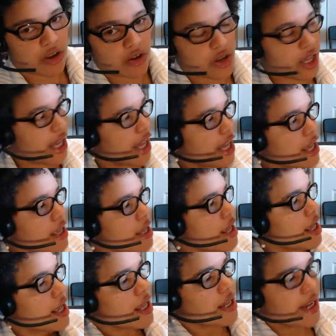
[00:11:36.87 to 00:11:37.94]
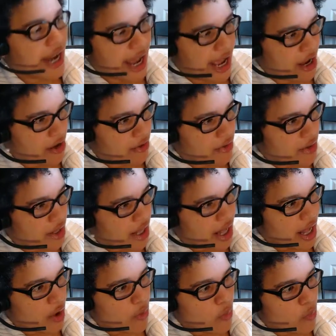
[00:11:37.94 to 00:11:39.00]
Okay? Now,
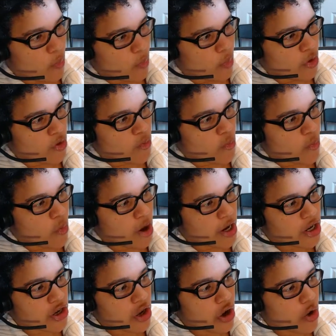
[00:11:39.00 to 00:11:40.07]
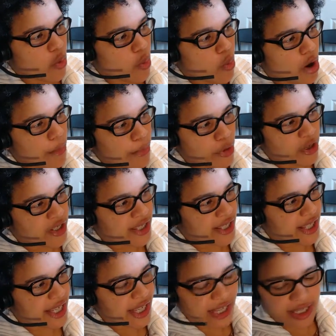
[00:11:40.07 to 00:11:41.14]
we want to know what
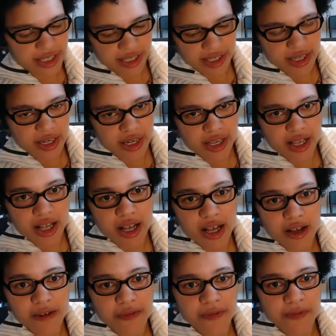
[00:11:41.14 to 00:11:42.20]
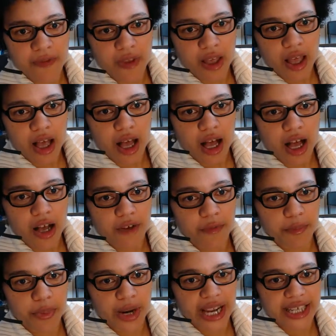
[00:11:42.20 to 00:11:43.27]
percent of
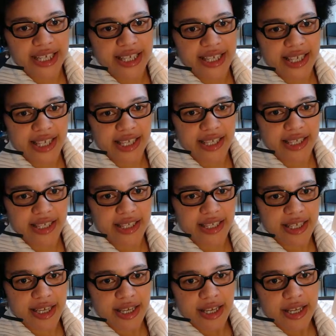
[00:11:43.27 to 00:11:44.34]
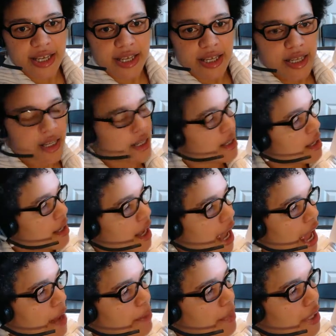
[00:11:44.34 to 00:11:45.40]
pregnancies
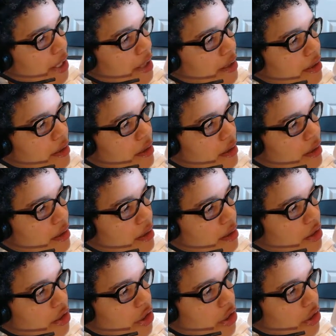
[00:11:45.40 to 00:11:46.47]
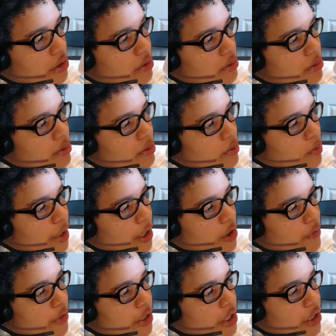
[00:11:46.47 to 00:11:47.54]
happen, way
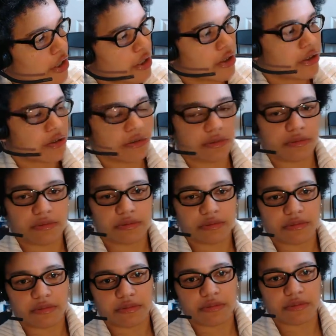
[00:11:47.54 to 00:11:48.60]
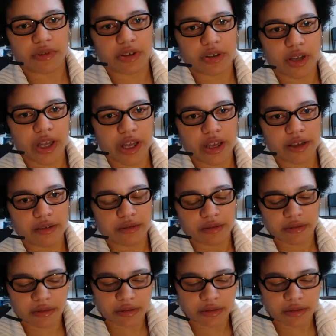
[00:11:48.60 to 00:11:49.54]
over here. Okay?